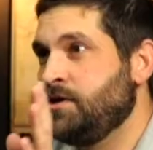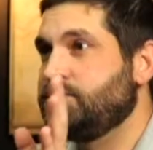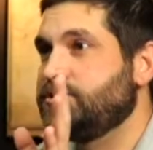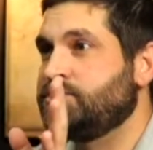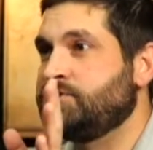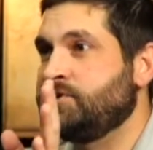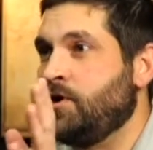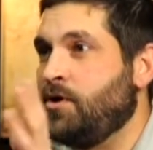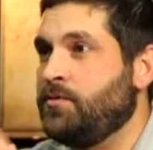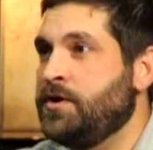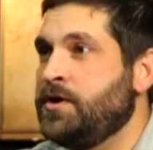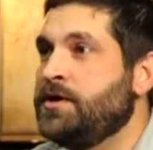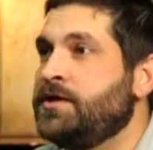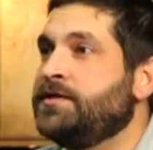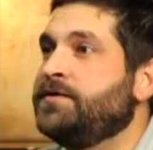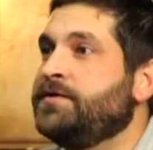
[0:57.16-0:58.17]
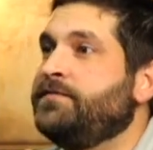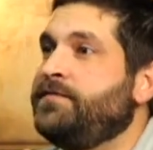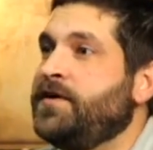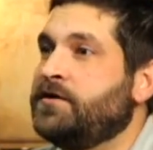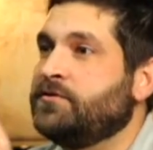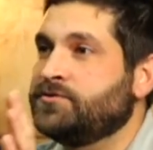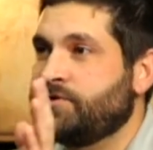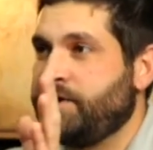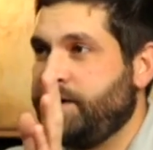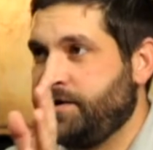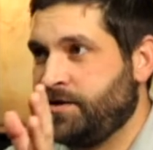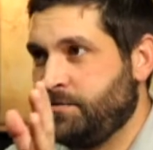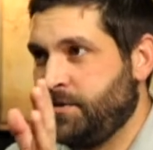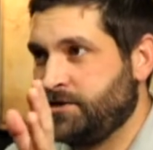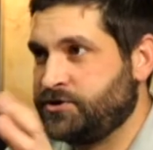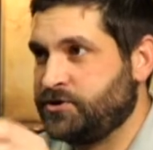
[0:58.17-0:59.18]
So, the Federal Trade
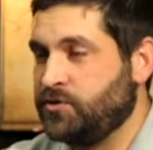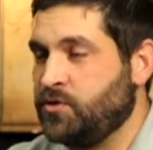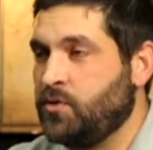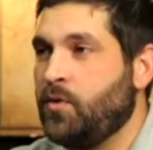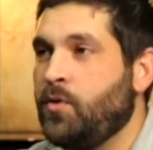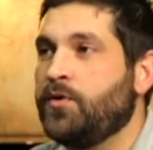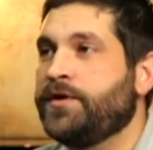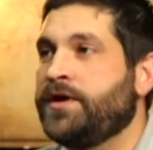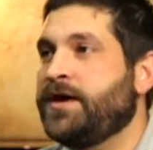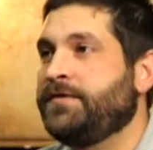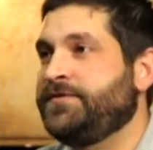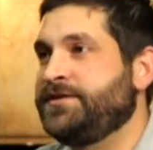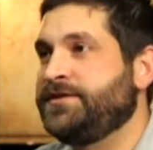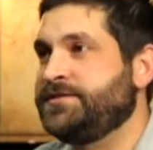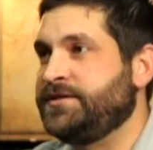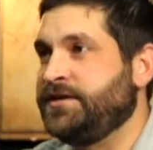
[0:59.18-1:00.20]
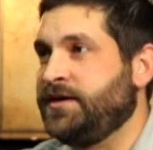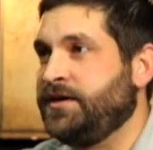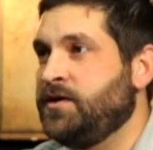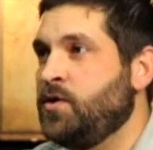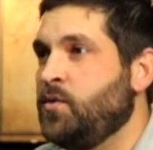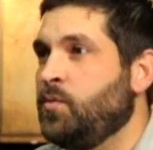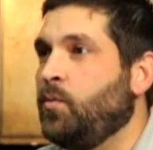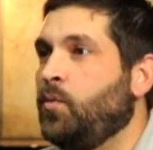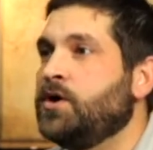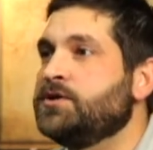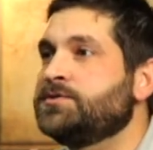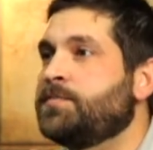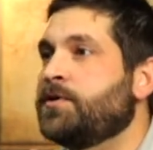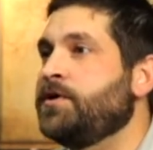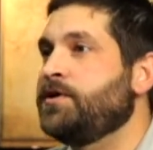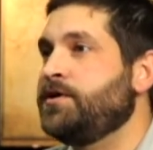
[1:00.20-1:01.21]
Commission, or the FTC, once
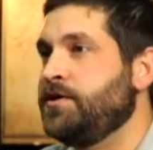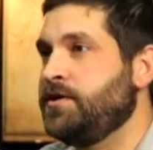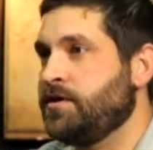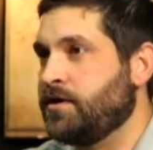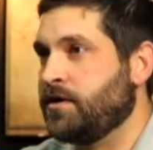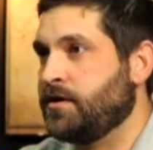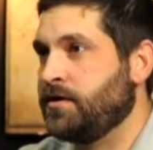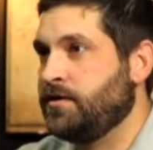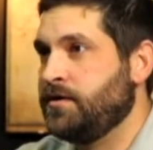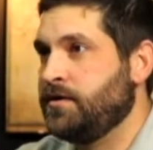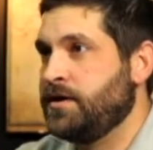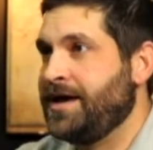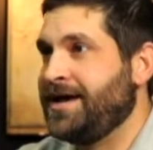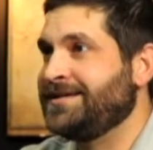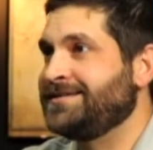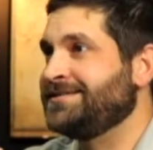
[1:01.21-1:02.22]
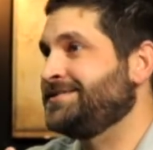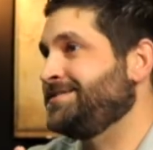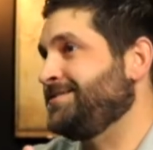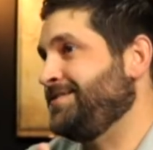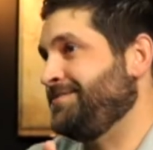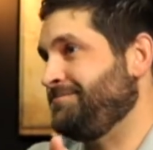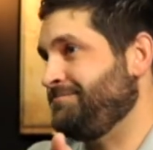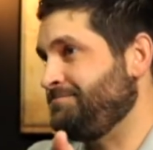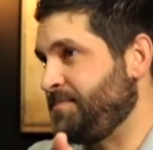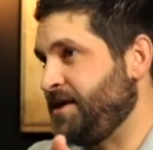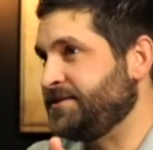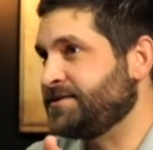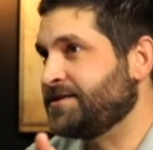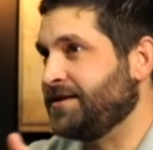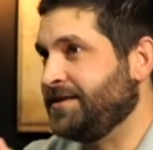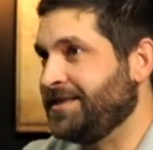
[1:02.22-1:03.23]
per year has
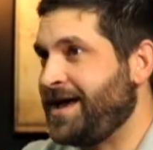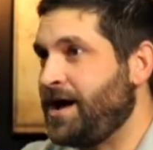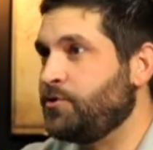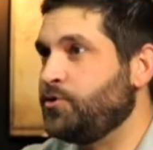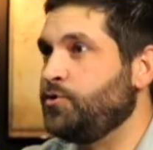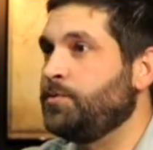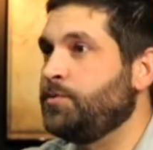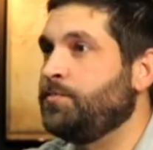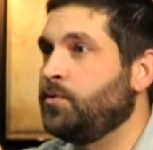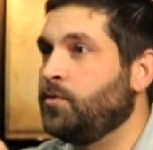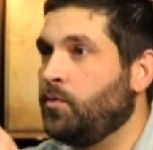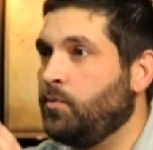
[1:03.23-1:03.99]
basically allowed you to pull